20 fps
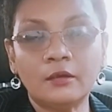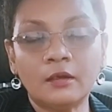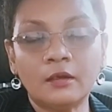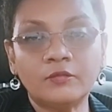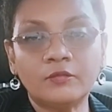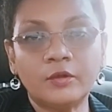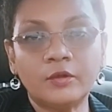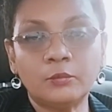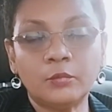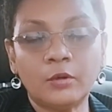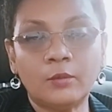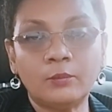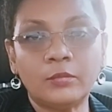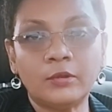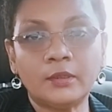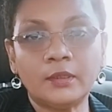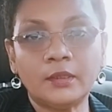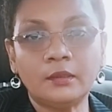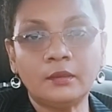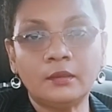care of it
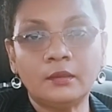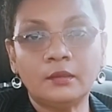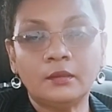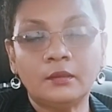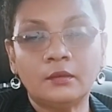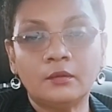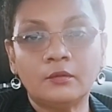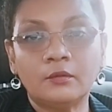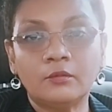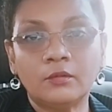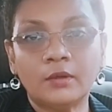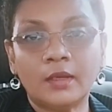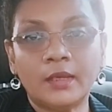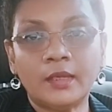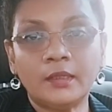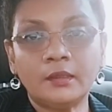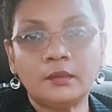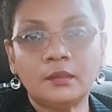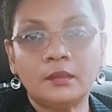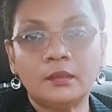properly,
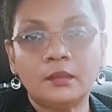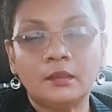right?